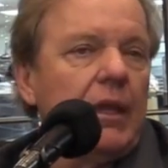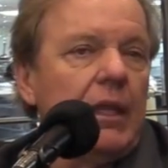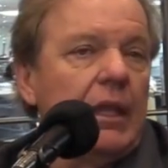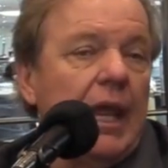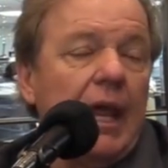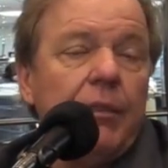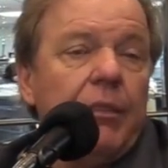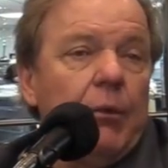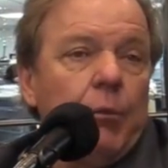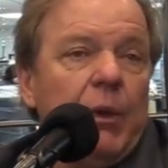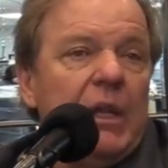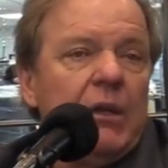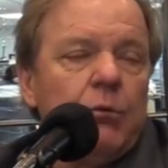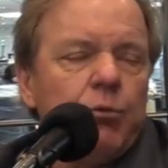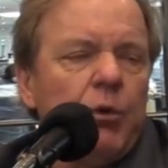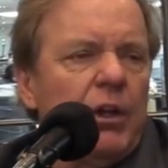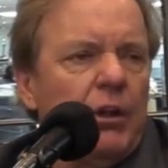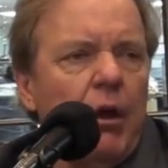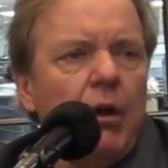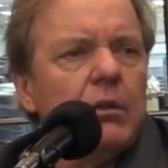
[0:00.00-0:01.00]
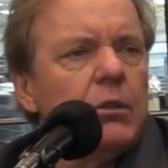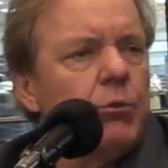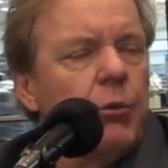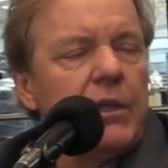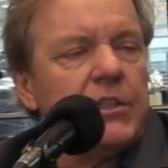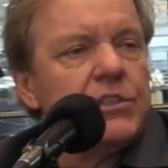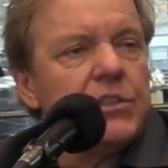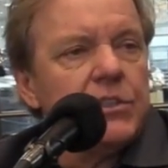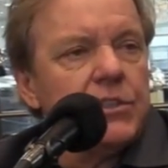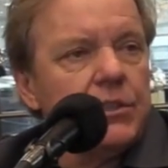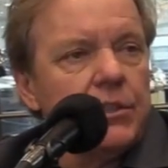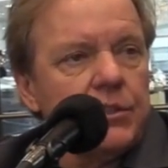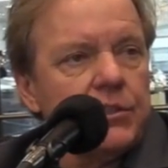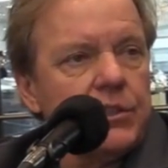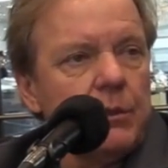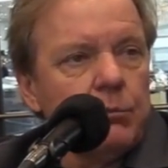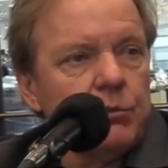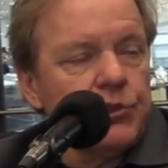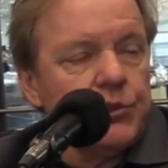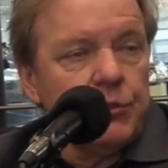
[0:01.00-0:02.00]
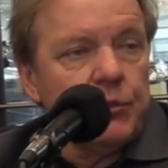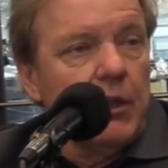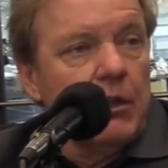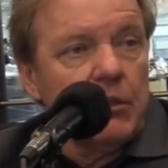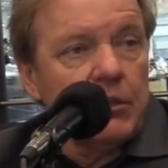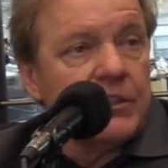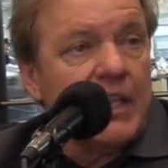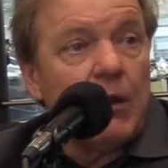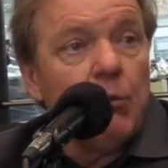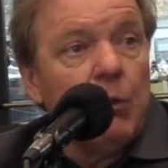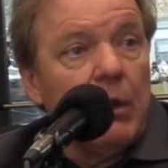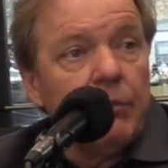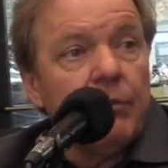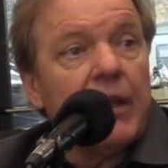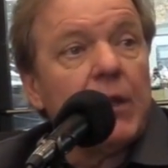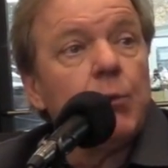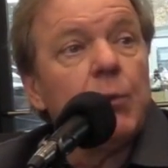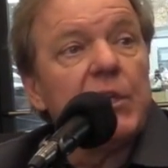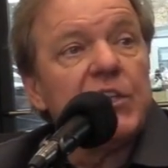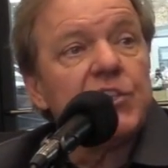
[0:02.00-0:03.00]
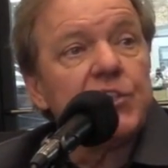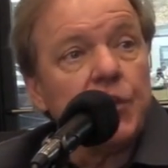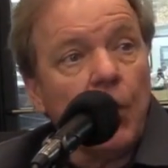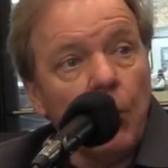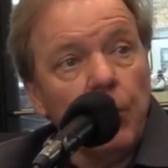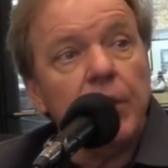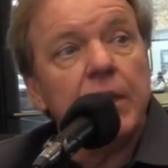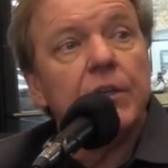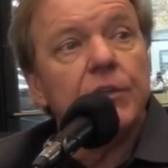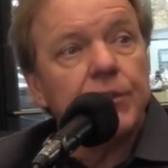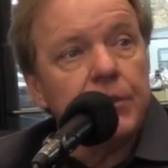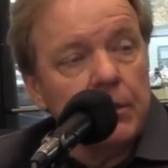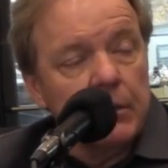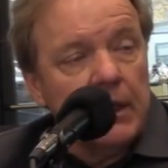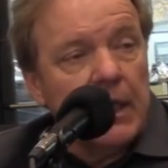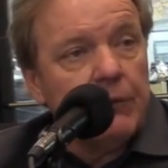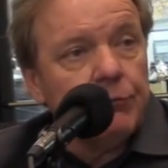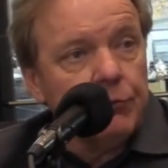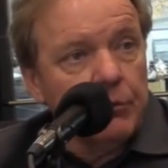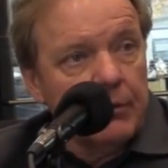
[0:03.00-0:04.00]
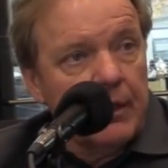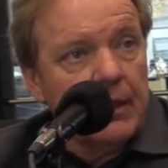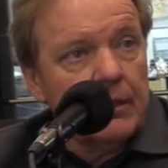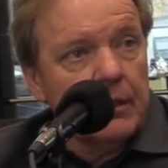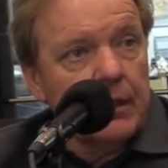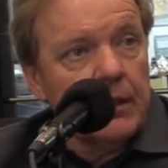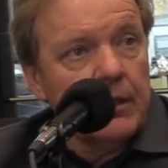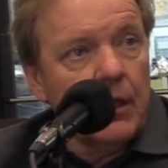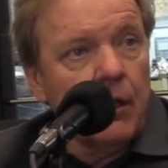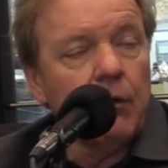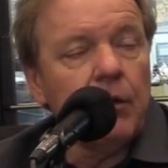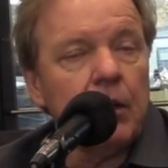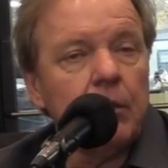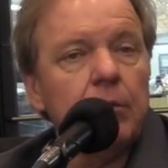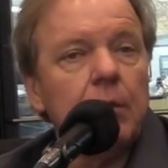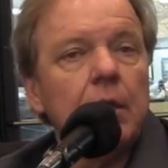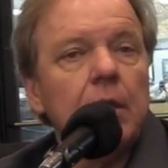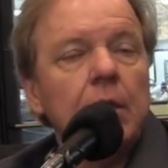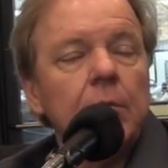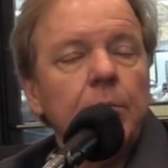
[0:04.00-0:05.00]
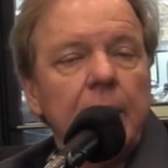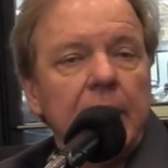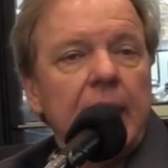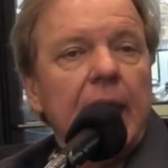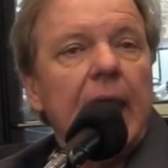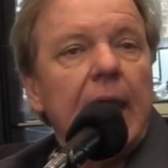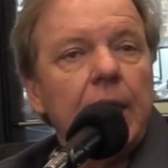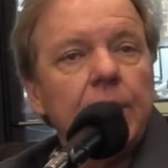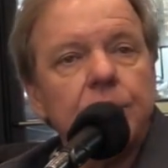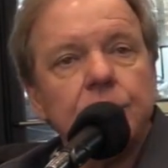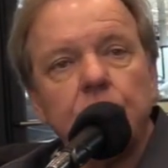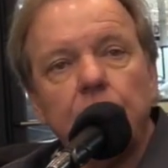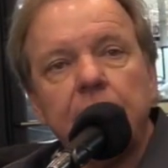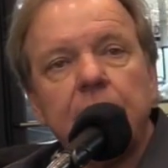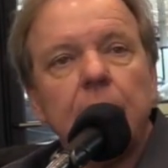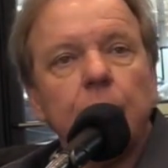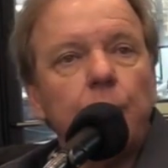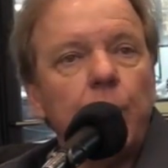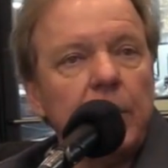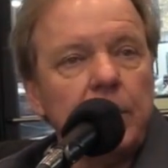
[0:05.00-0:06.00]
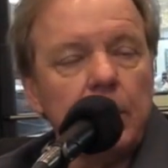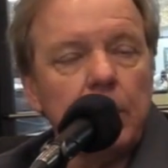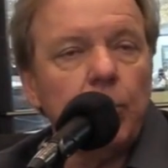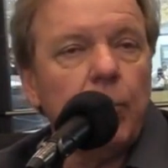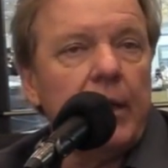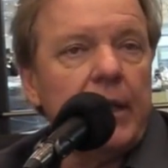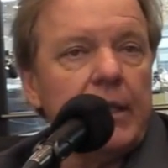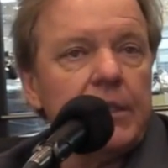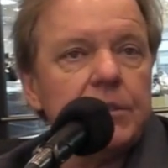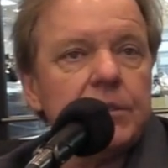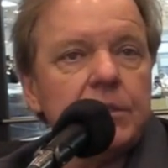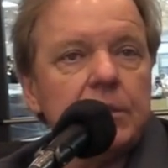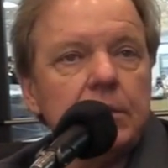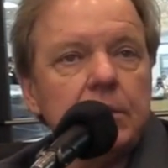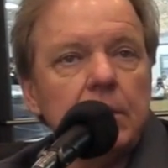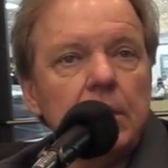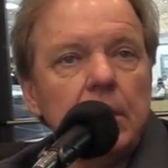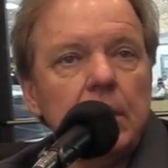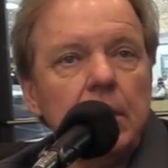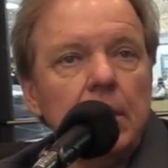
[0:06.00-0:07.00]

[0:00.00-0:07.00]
And I think we didn't run all the races in the summer shootout, because I don't even think we started till after that had already began. So ended up winning a race. And